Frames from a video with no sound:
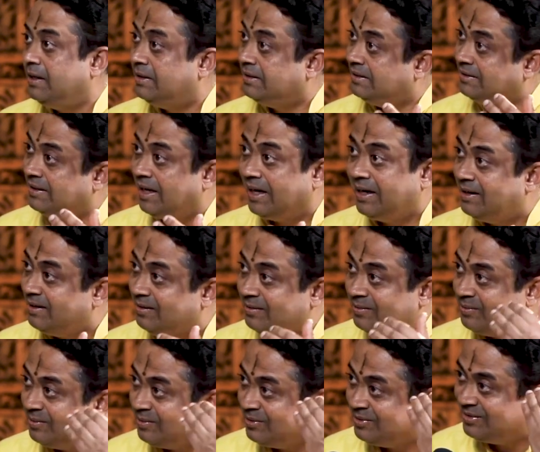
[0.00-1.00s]
That
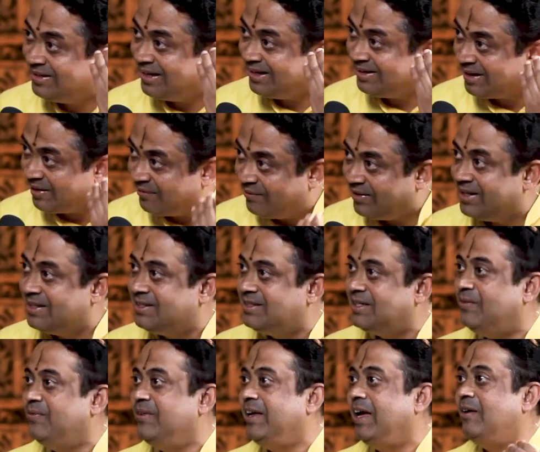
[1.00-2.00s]
the reverence
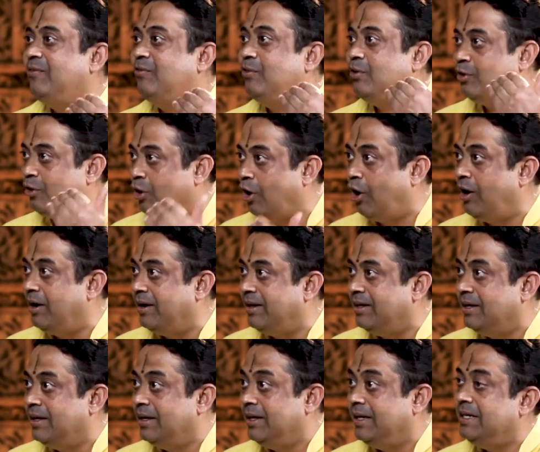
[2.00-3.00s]
that we have for God
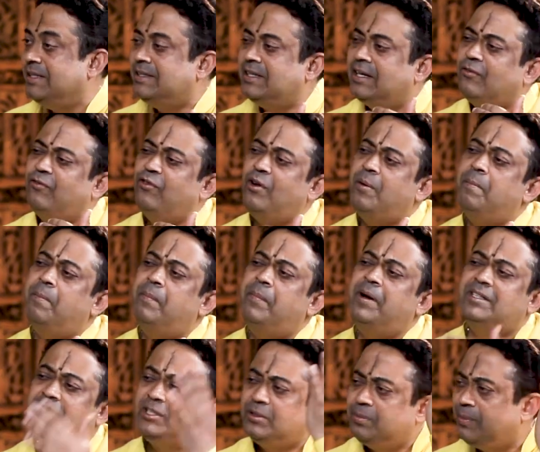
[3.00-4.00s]
is at a
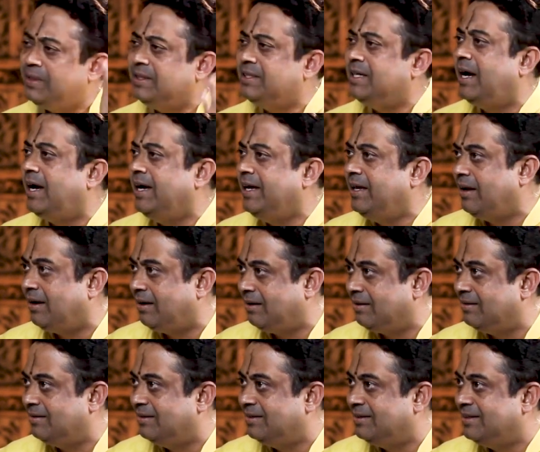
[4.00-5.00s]
much, much higher
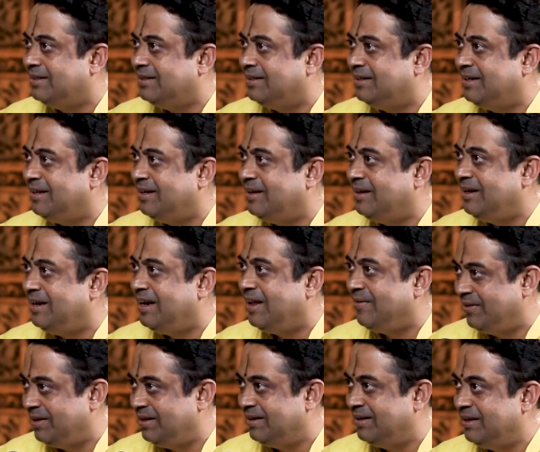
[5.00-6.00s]

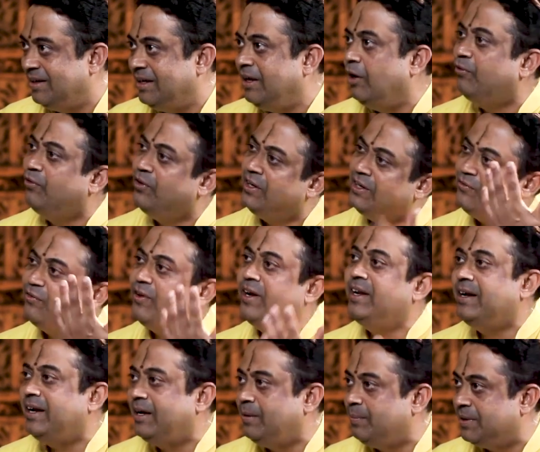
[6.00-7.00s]
level of
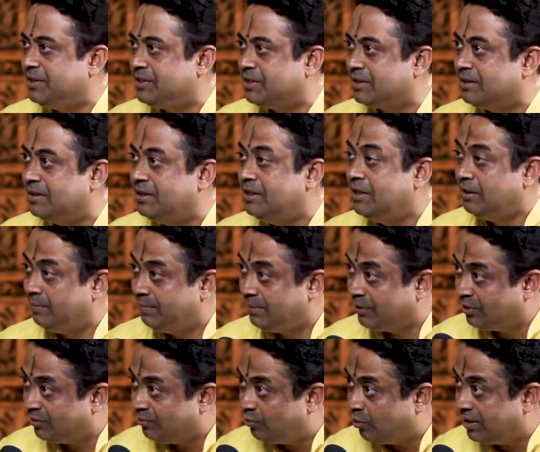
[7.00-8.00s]
infinite measure,
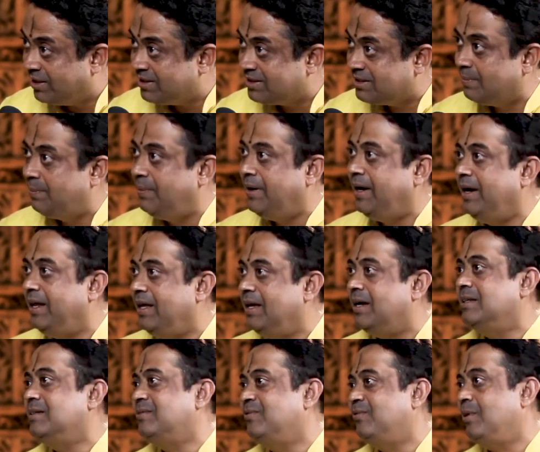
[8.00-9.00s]
because what is separating
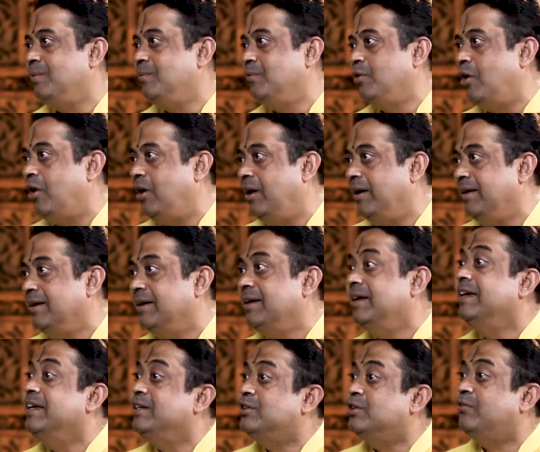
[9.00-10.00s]
us from God
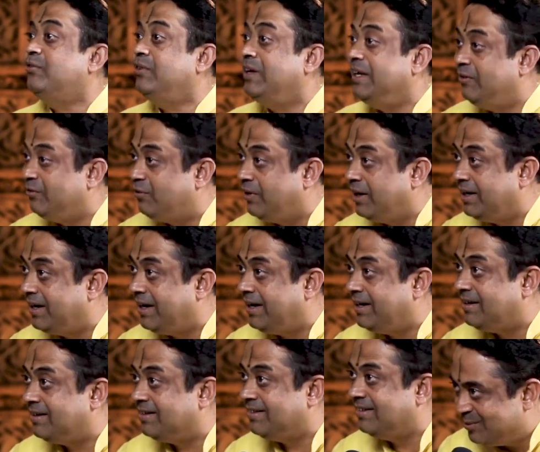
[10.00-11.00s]
is of
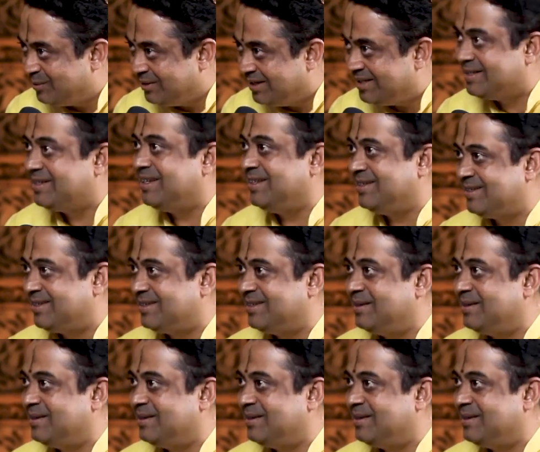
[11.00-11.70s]
infinite distance,